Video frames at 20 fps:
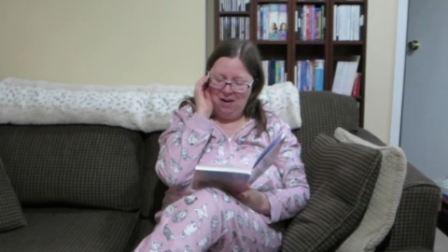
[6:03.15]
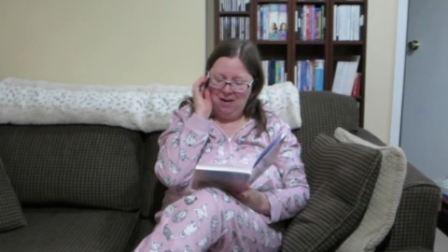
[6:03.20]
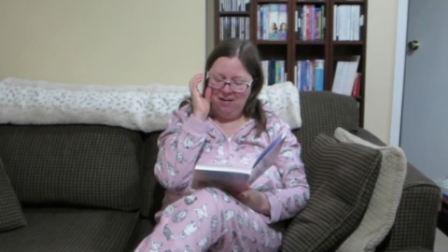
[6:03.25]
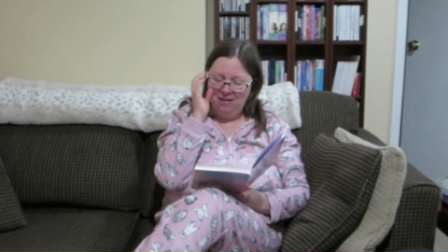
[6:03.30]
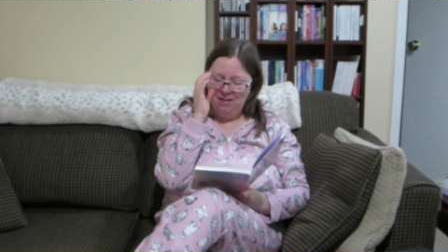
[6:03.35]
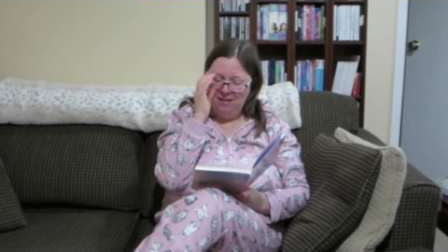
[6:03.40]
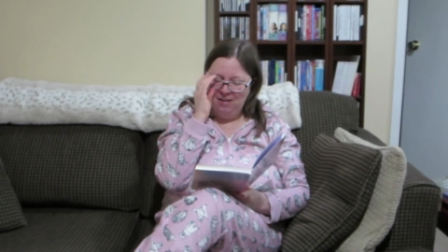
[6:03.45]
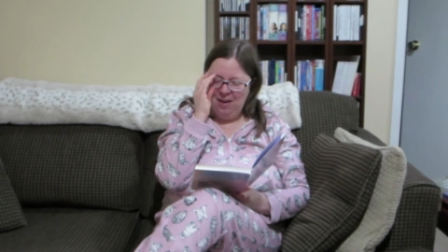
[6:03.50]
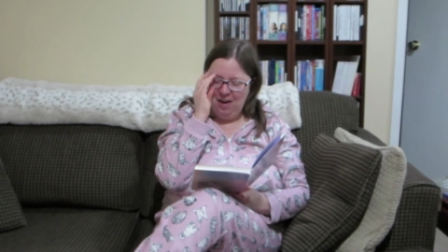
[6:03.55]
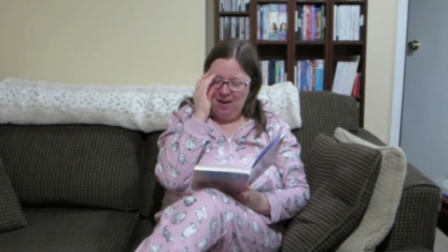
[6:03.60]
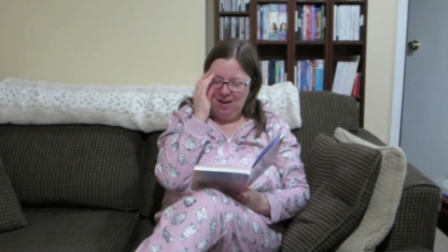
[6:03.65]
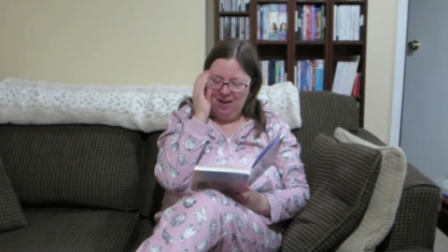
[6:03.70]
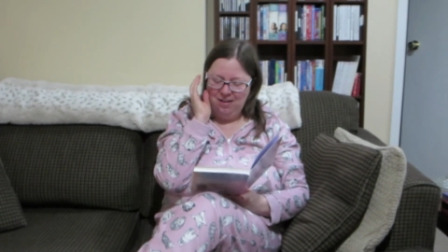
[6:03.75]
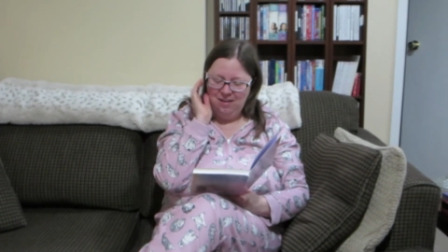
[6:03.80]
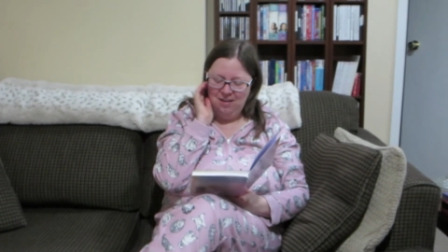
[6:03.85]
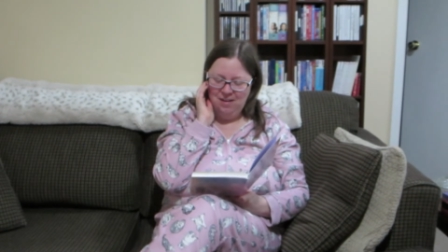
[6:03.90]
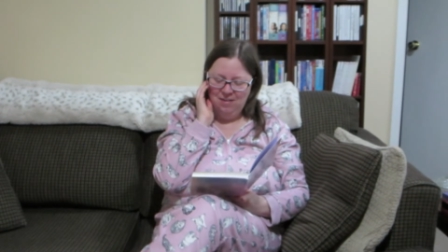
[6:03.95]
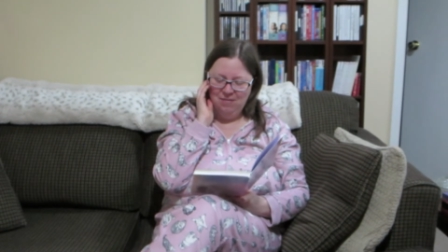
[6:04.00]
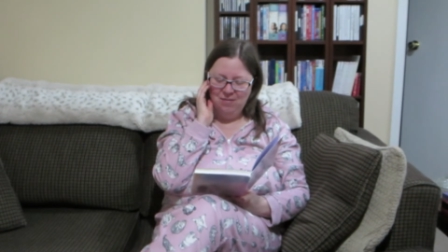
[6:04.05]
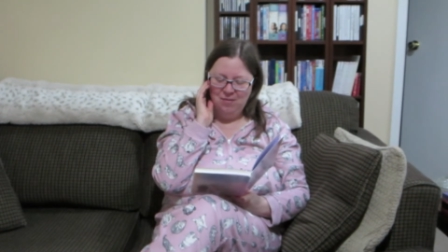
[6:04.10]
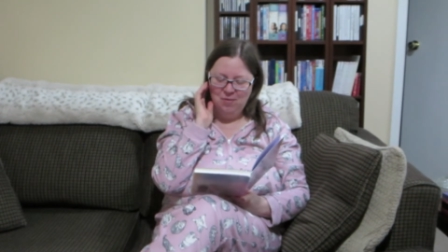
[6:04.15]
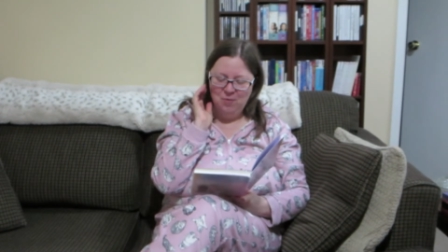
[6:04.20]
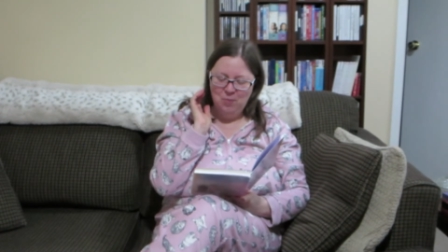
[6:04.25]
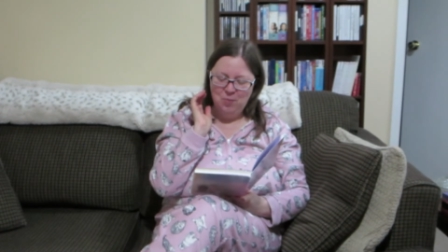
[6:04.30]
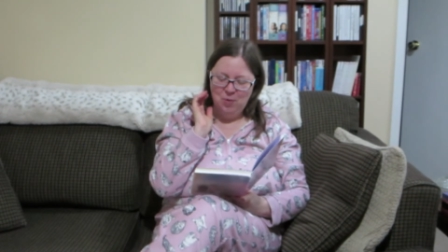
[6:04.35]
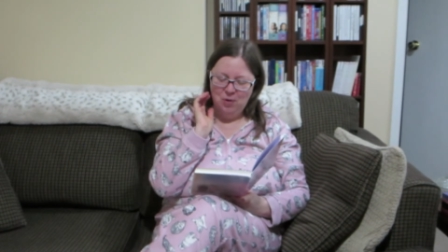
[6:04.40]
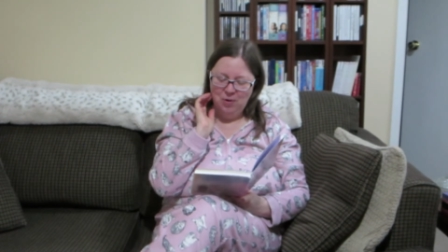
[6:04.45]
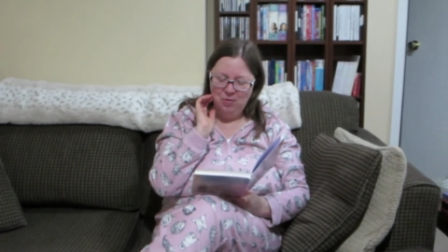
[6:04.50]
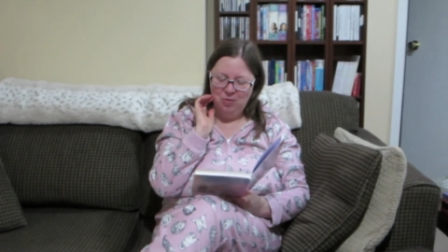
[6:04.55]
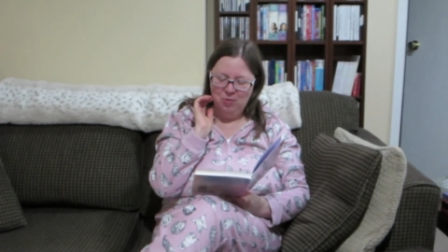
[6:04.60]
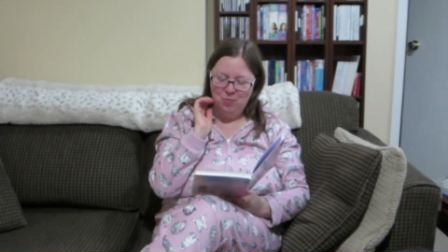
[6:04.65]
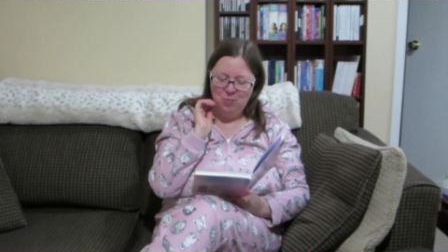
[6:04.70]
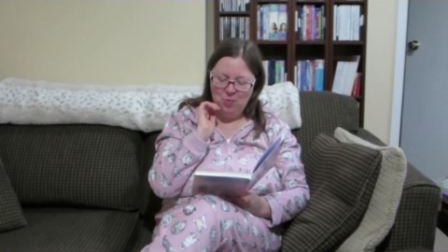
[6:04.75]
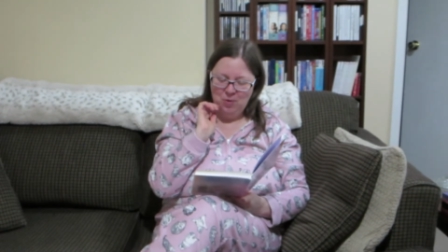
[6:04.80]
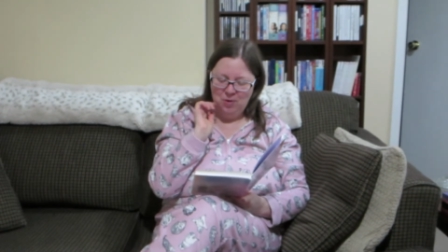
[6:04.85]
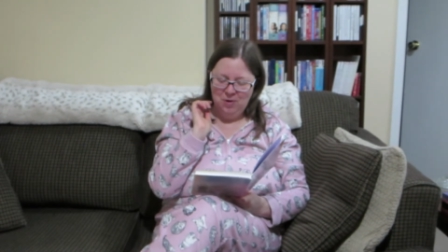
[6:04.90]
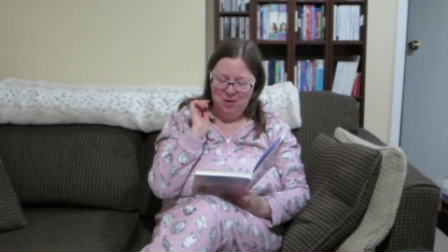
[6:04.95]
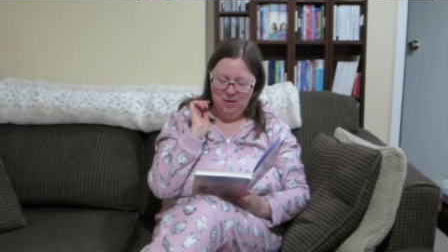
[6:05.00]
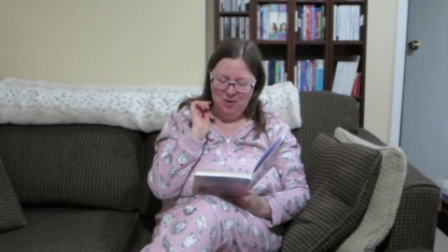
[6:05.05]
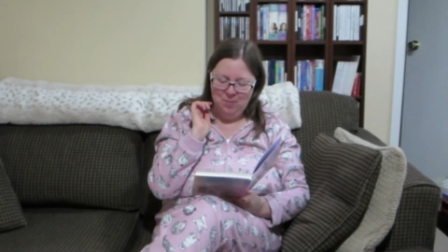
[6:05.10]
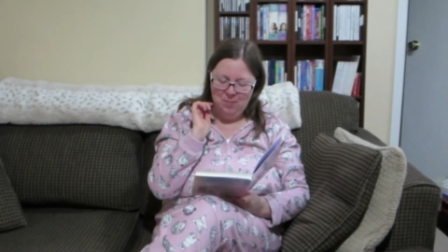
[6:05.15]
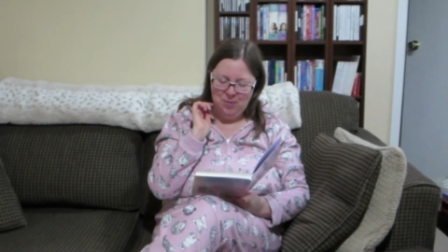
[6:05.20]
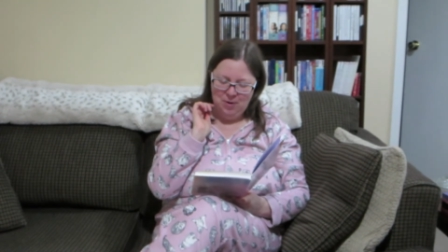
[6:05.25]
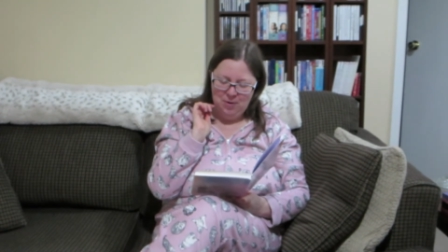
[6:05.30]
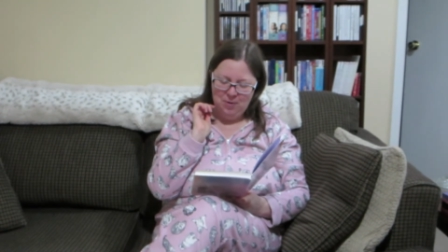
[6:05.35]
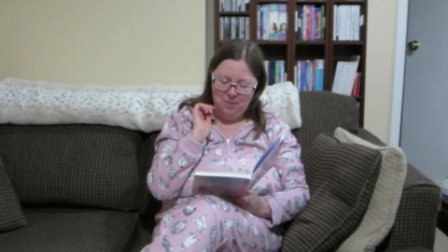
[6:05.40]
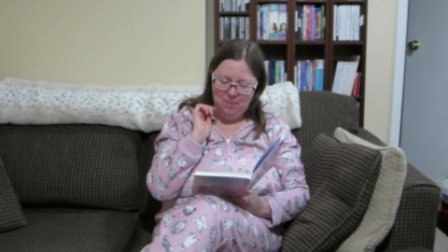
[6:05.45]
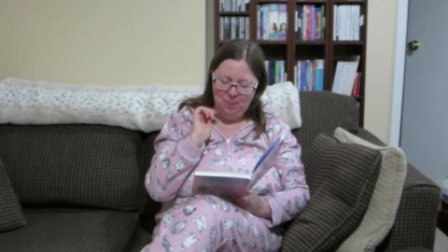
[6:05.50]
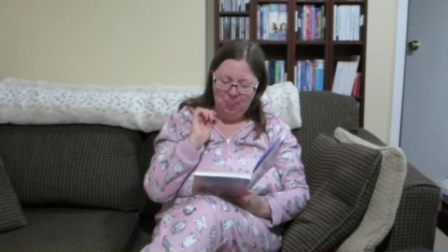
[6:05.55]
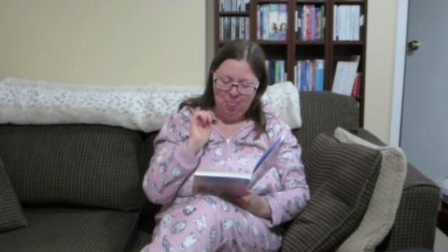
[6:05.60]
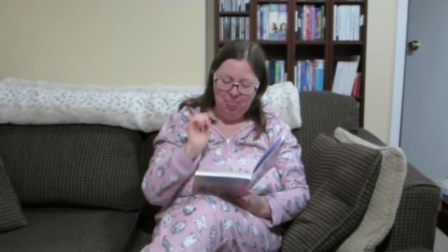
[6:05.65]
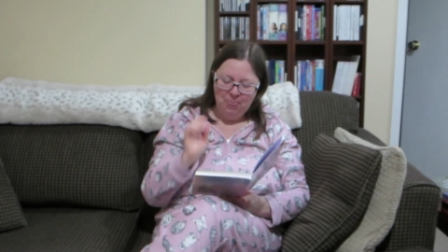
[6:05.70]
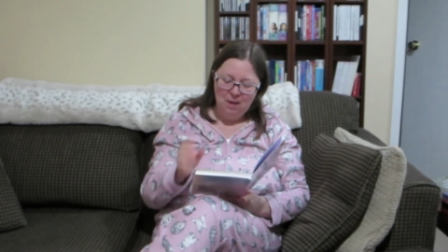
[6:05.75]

are not even worth worrying about.